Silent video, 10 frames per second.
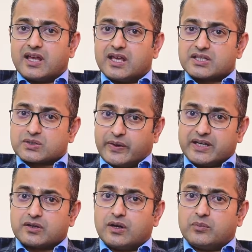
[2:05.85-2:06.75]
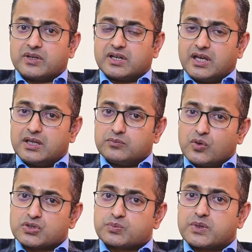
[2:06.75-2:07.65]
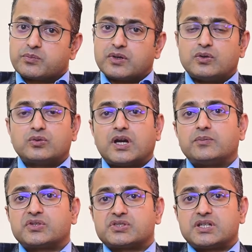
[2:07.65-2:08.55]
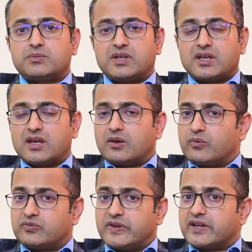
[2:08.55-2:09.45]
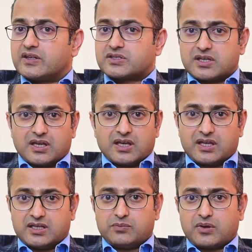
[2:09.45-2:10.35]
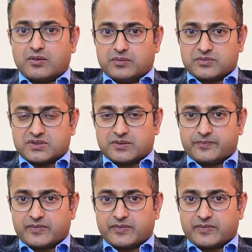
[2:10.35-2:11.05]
is quite common in most people who come to see me with various kidney problems.